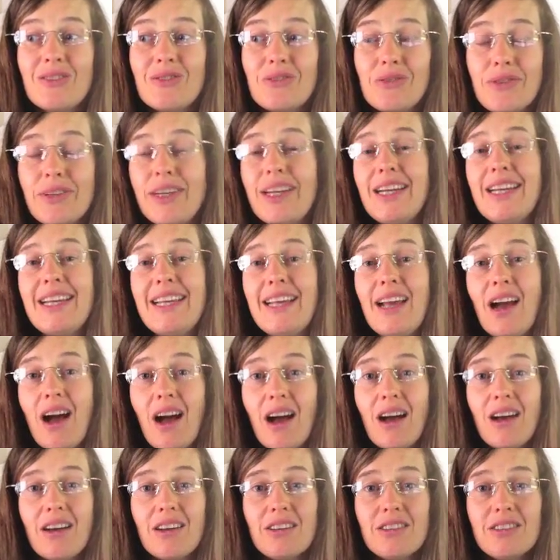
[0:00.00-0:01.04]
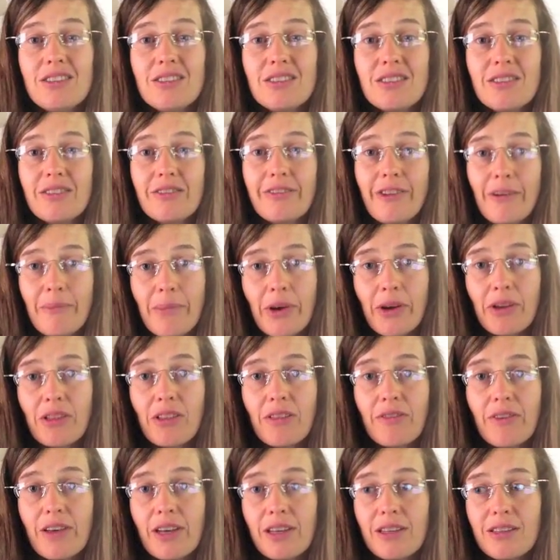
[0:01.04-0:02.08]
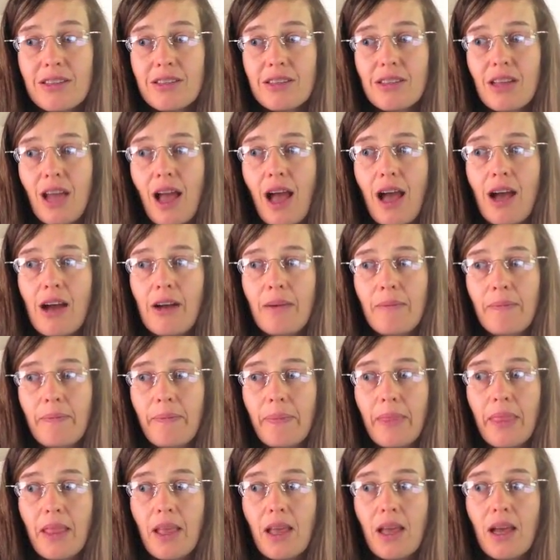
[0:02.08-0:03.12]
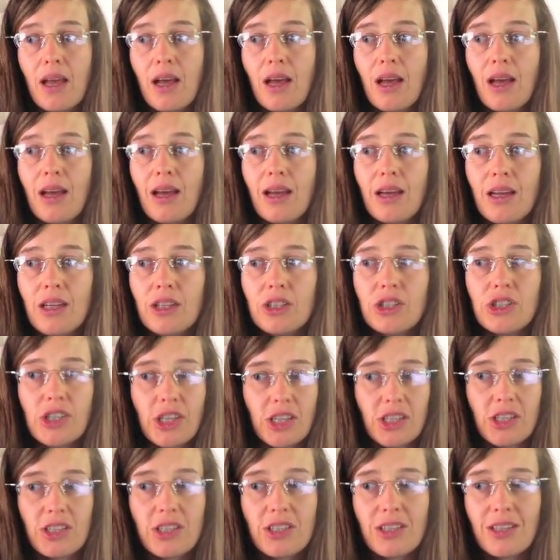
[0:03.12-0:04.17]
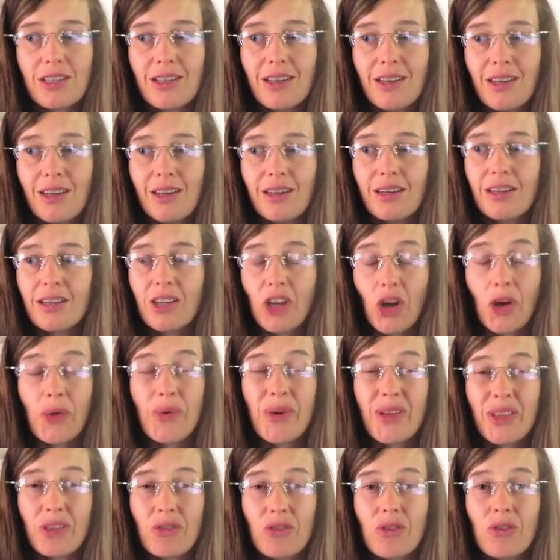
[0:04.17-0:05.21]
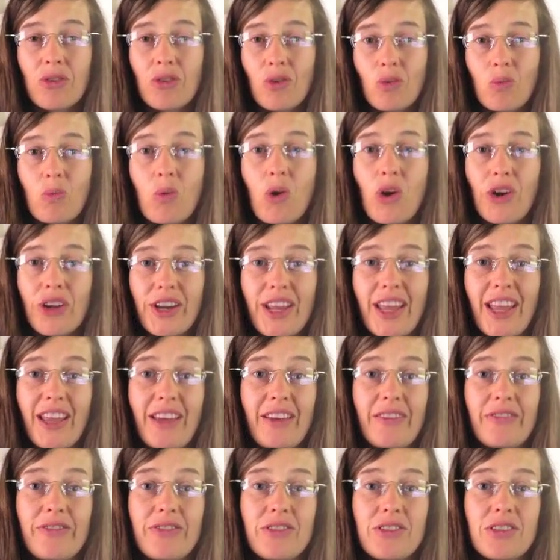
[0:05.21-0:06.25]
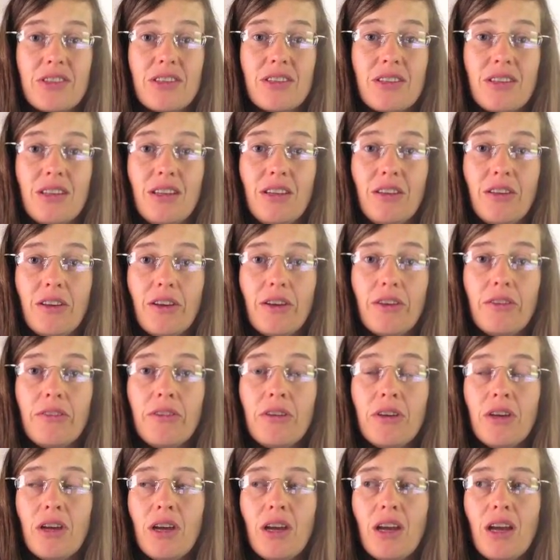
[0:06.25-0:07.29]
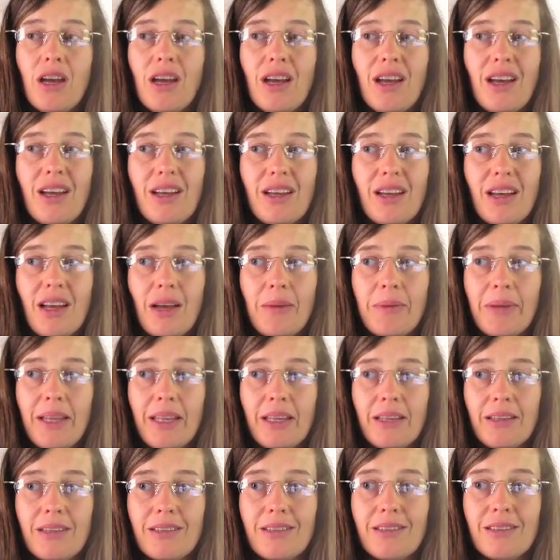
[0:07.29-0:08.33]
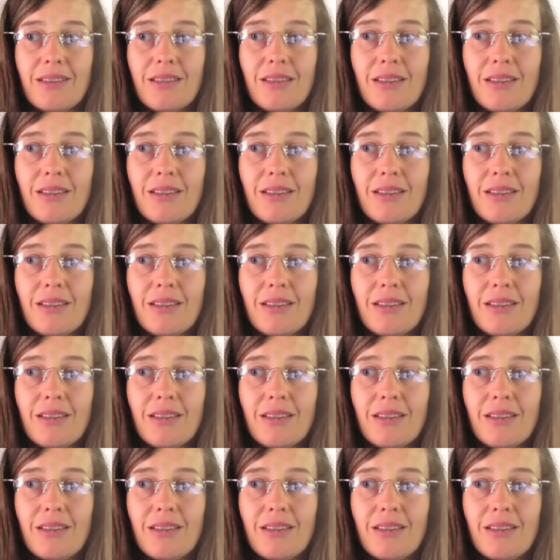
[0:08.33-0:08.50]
really hard for both of us. Just going through the what ifs, I mean,